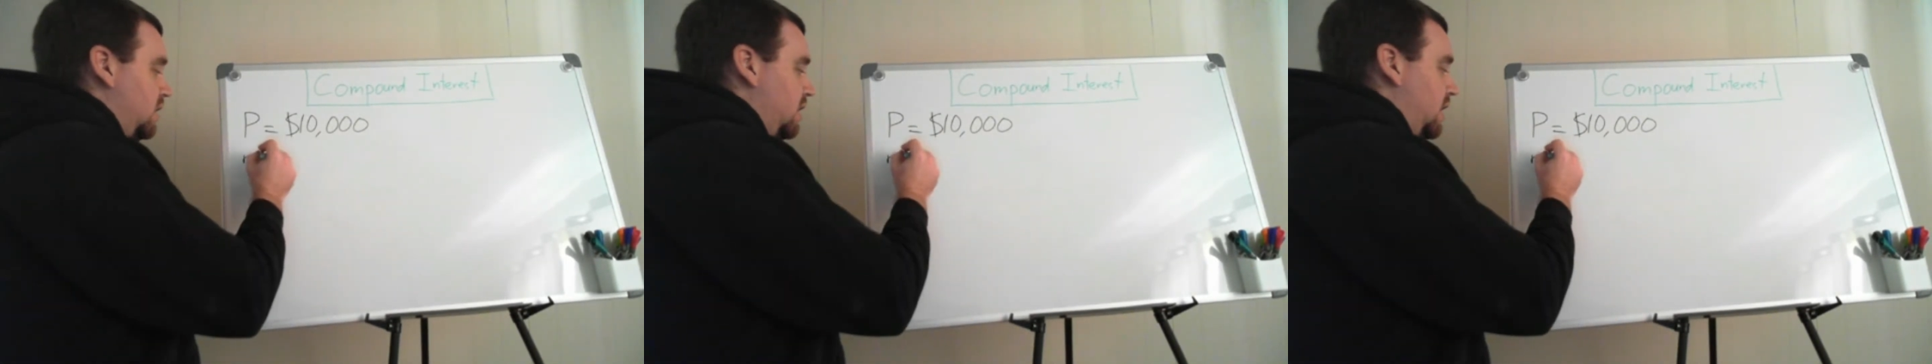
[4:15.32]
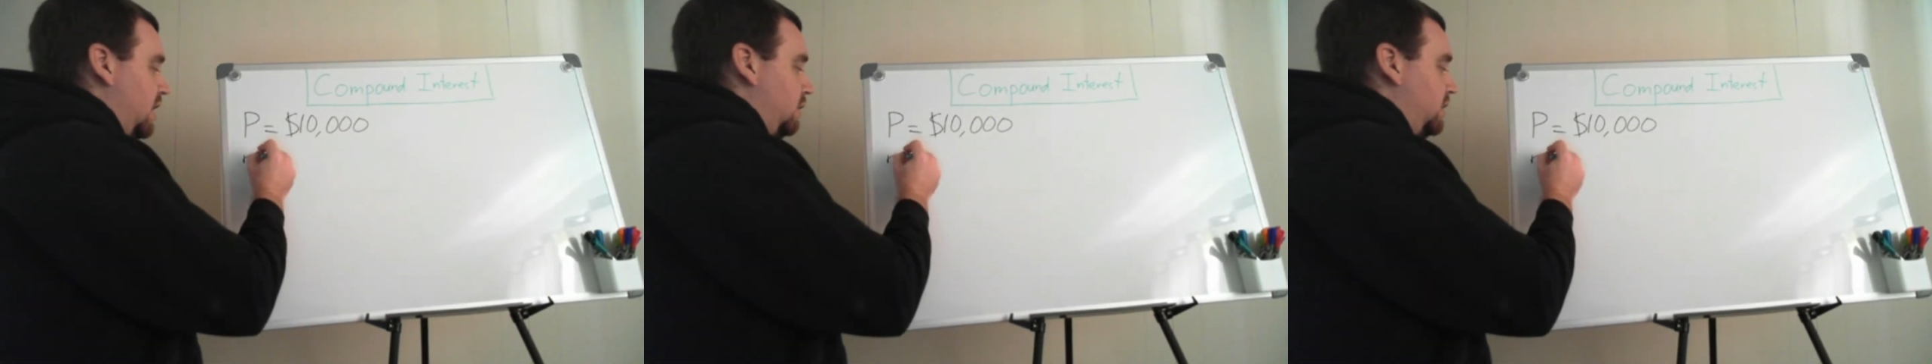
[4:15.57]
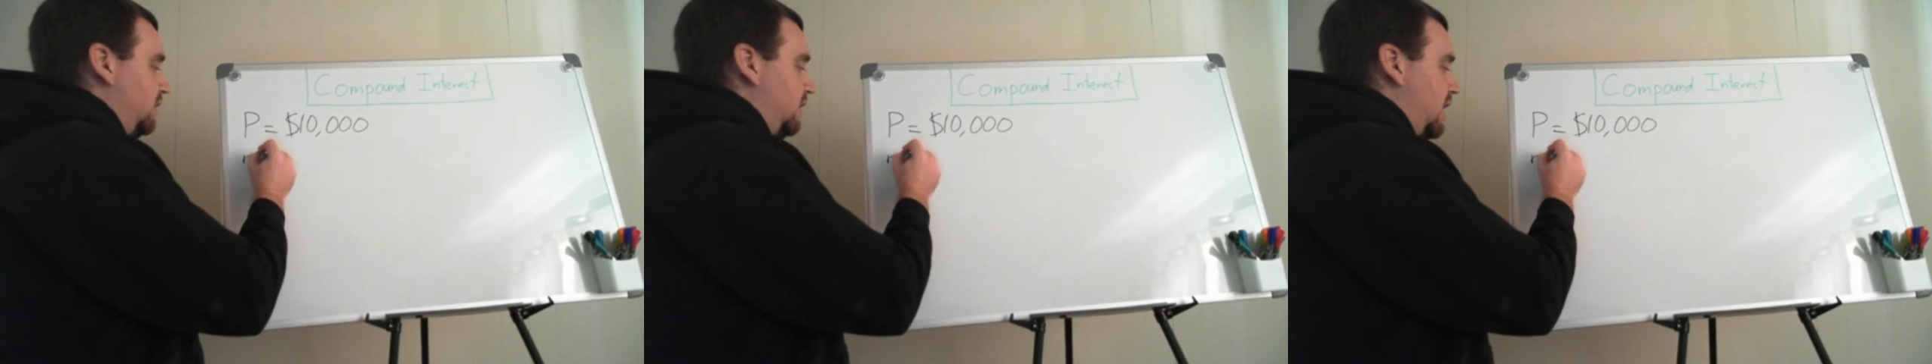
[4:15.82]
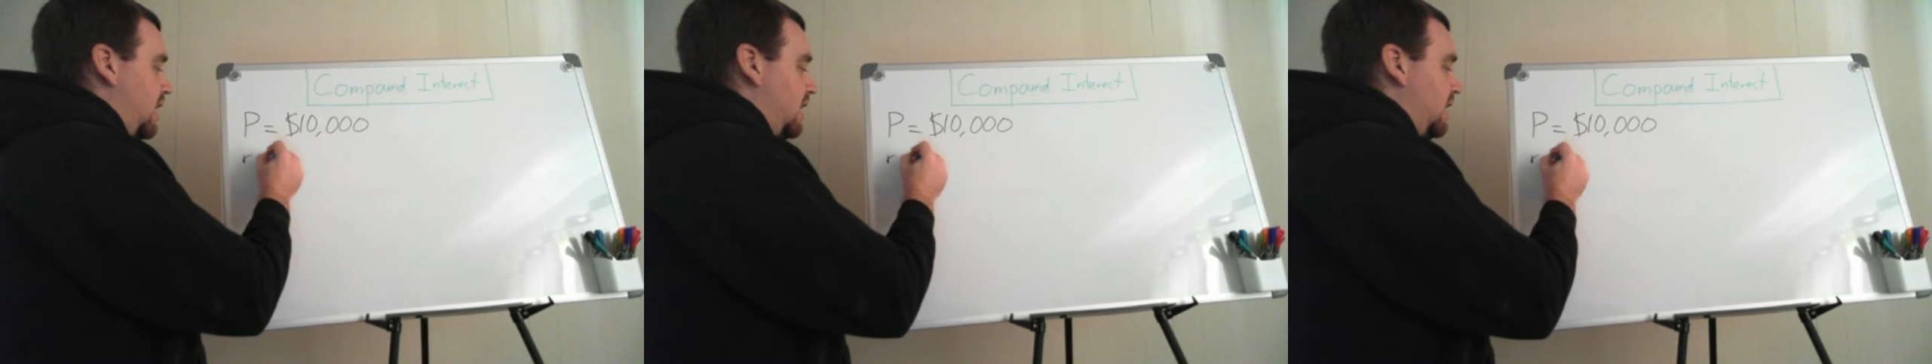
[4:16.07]
and we
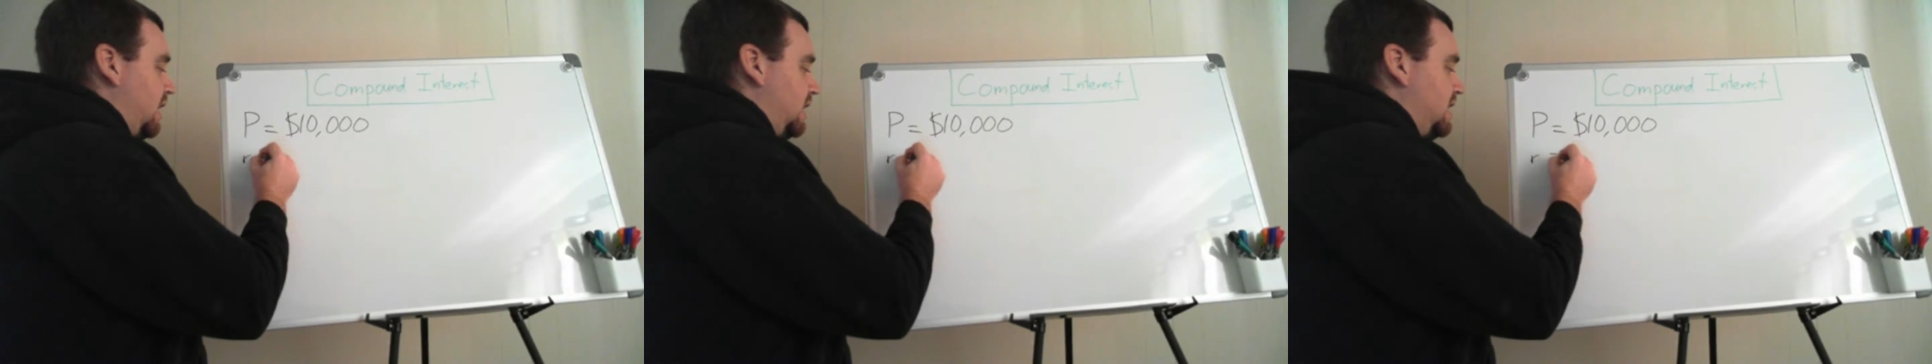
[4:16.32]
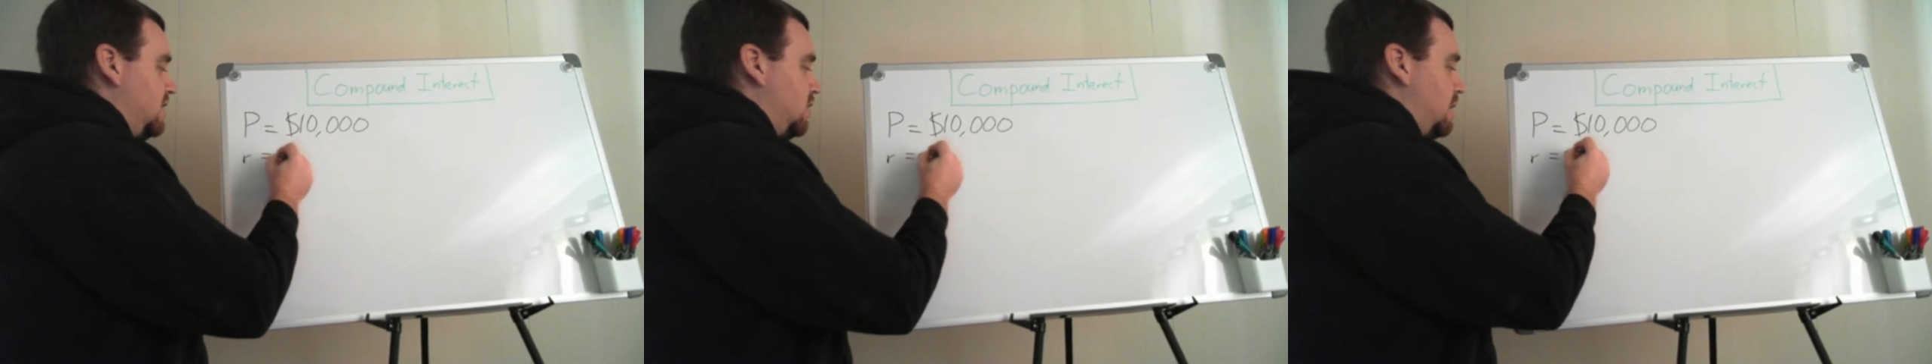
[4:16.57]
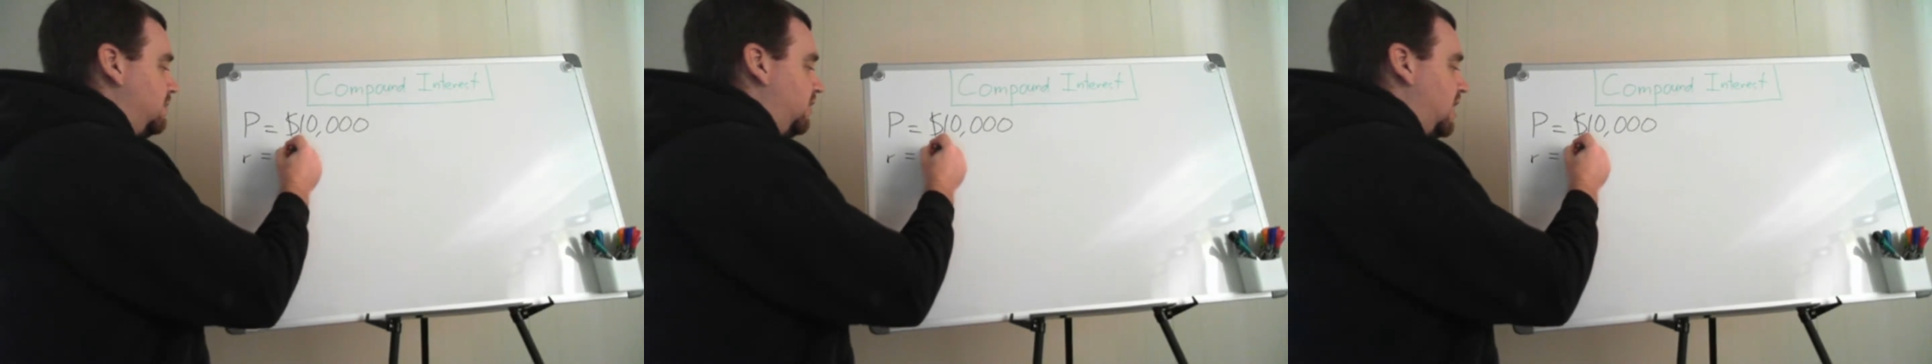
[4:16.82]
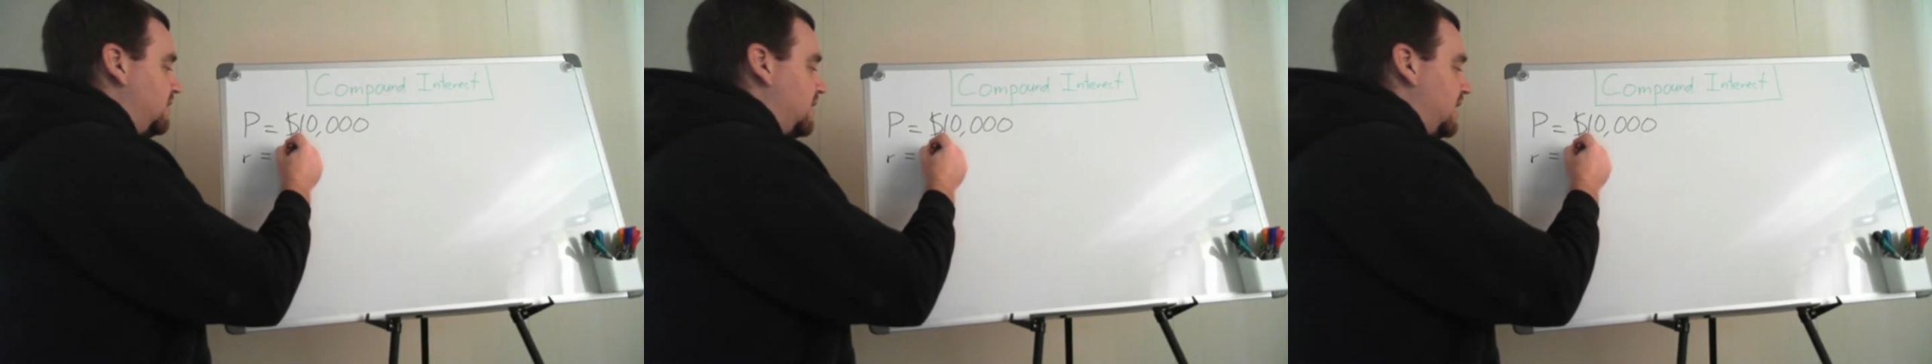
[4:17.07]
say, here I'm
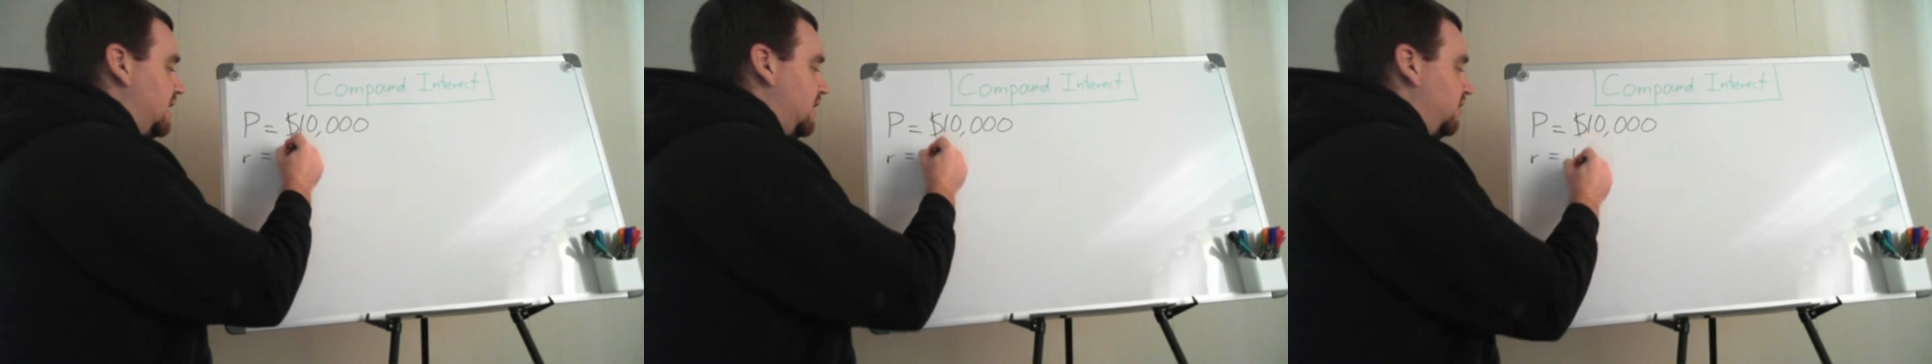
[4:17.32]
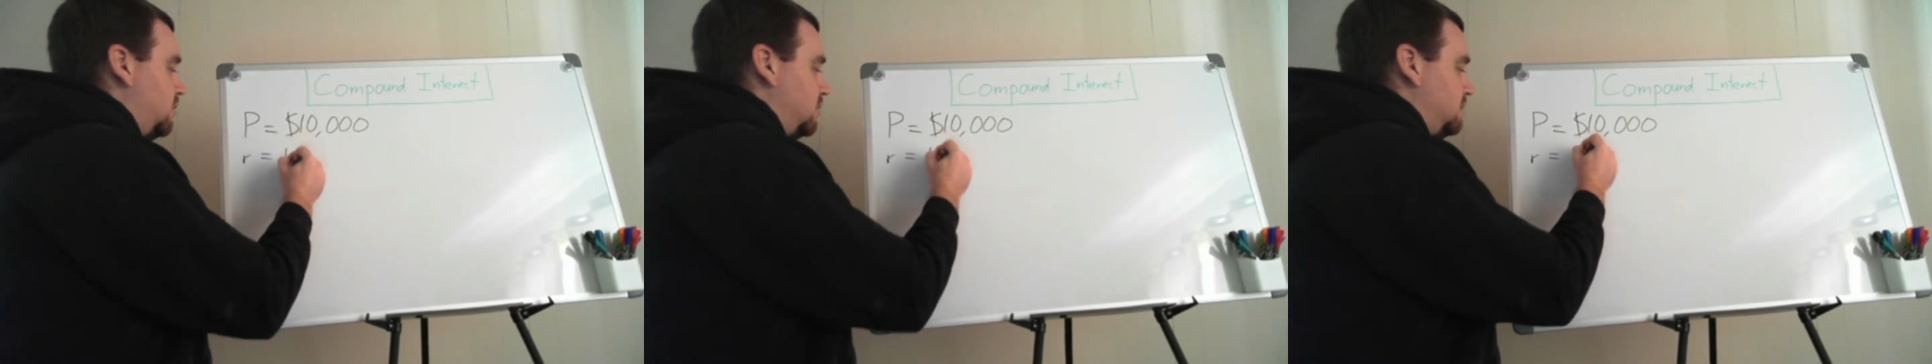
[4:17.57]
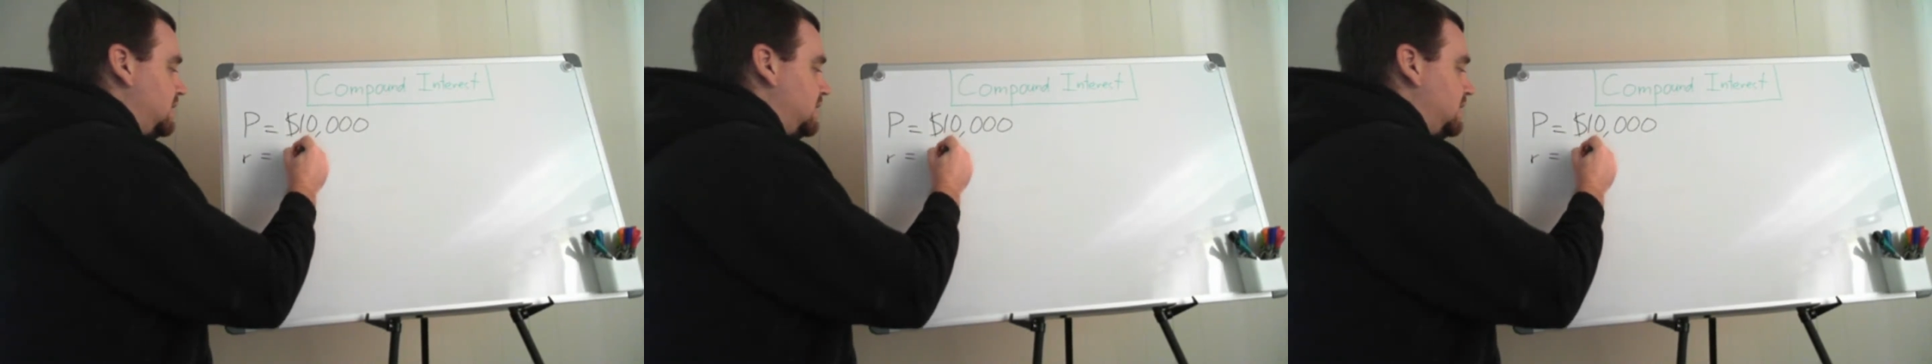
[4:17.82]
saying that it is going